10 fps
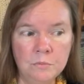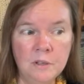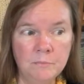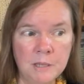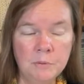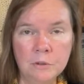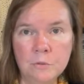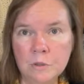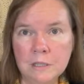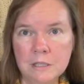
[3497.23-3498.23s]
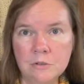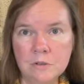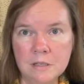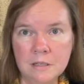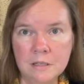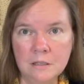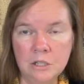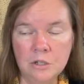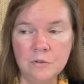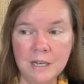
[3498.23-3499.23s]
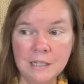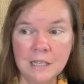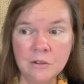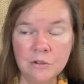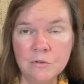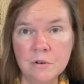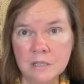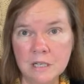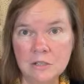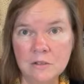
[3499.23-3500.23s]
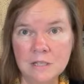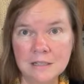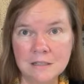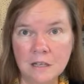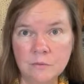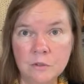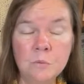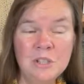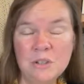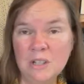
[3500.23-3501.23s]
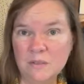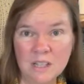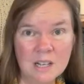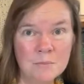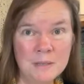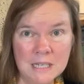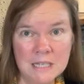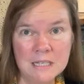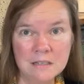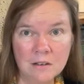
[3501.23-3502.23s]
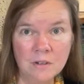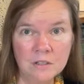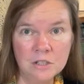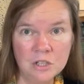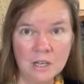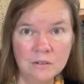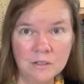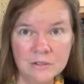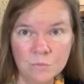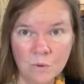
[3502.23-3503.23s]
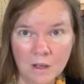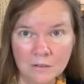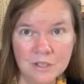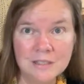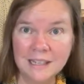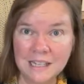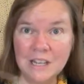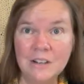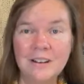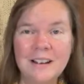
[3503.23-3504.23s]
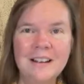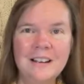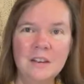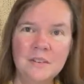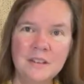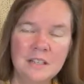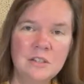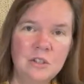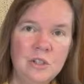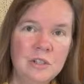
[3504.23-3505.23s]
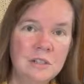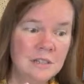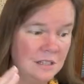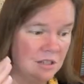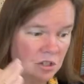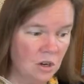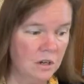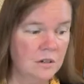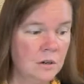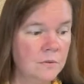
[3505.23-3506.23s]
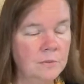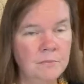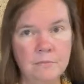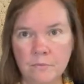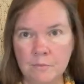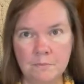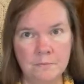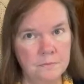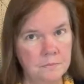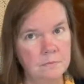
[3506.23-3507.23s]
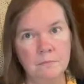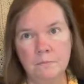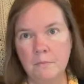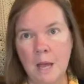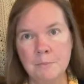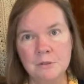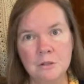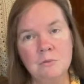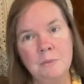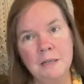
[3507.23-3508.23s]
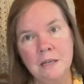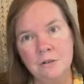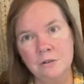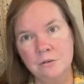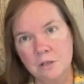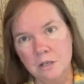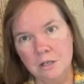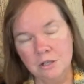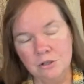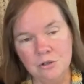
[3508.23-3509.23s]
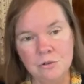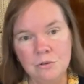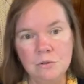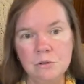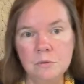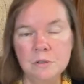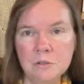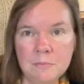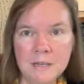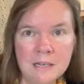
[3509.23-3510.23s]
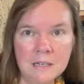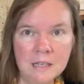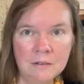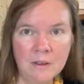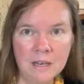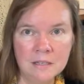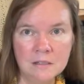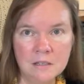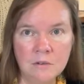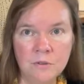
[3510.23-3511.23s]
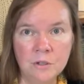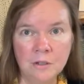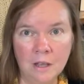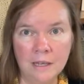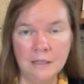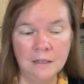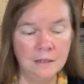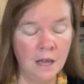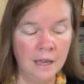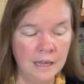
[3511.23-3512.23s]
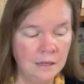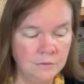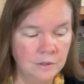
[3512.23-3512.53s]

people are really interested in taking their crochet to the next level. We do have a lot of beginning stuff on the channel as well, just like here, everything, so you can go from absolute beginner to intermediate, advanced, if you'd like. And I have